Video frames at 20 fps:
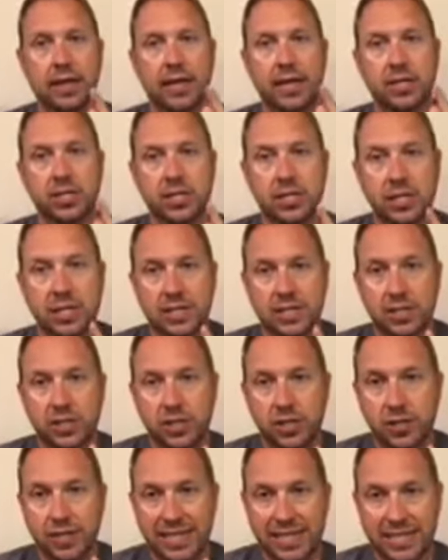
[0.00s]
and just listen to
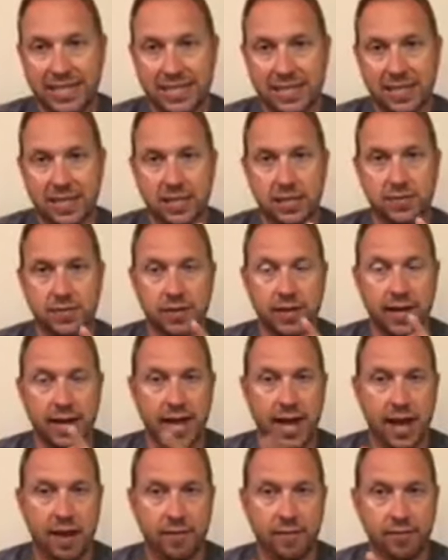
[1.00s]
your instincts for
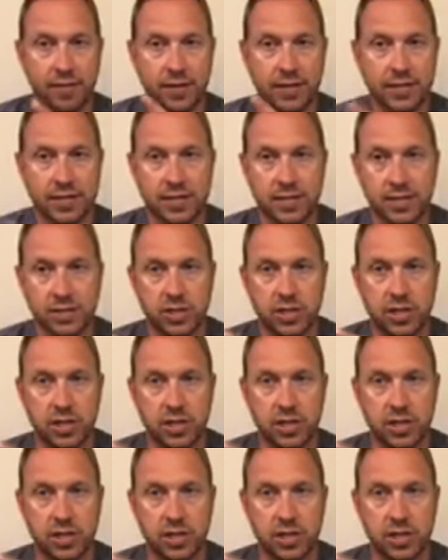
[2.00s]
every decision